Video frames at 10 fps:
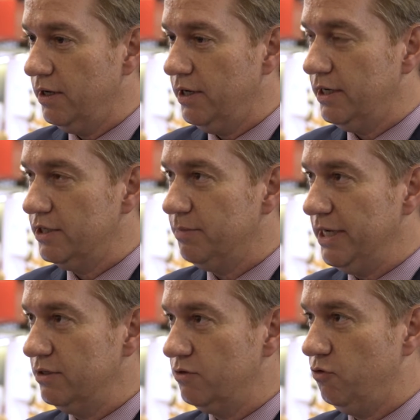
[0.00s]
that is
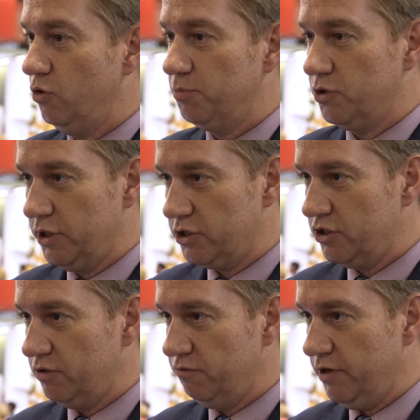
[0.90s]
meant for
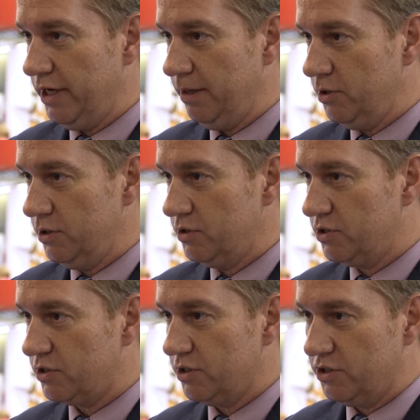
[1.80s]
production
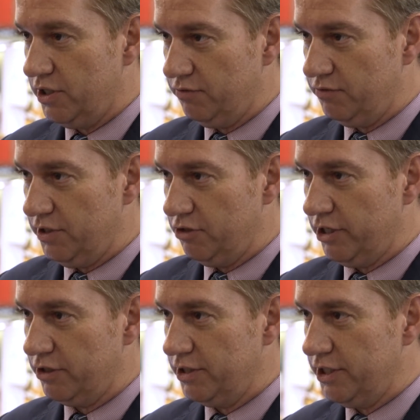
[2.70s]
environments, safety
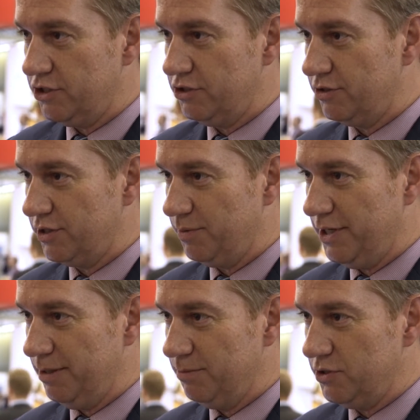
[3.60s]
regulations,
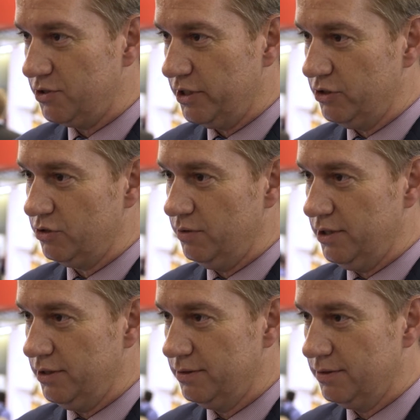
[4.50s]
requirements, and so
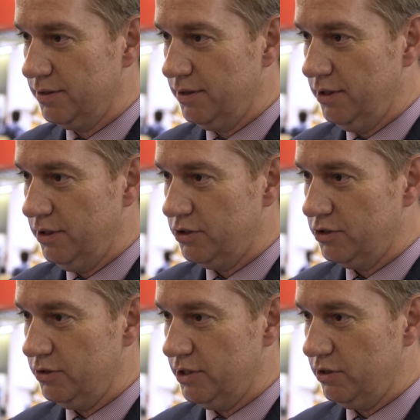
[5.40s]
on. Nice.
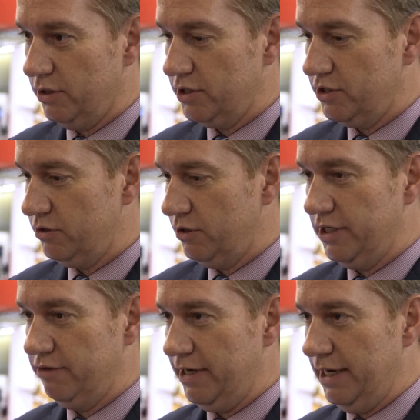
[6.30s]
So as long as you
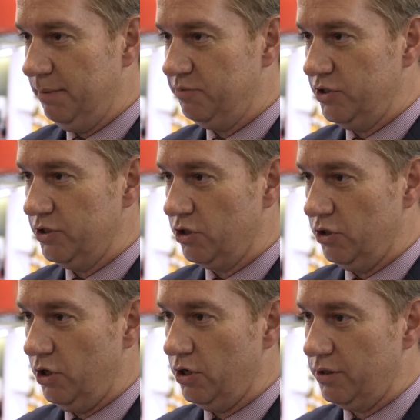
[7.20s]
don't have a lab where you
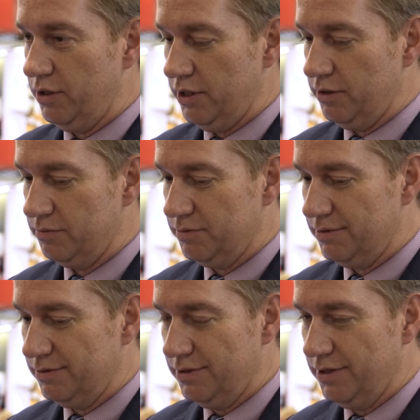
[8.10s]
can
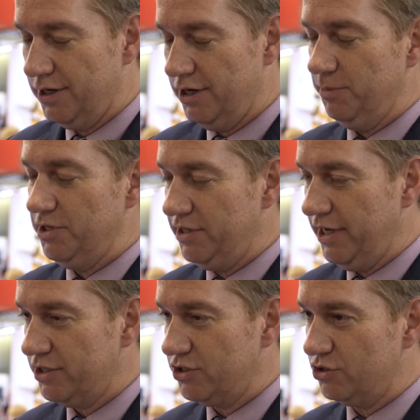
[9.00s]
limit
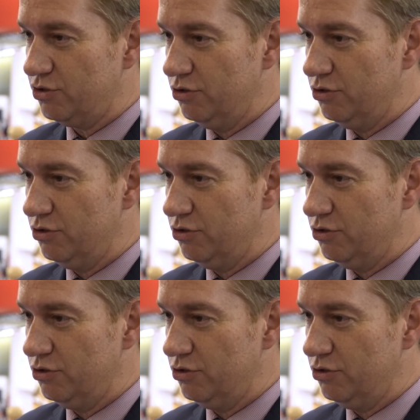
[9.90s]
the access to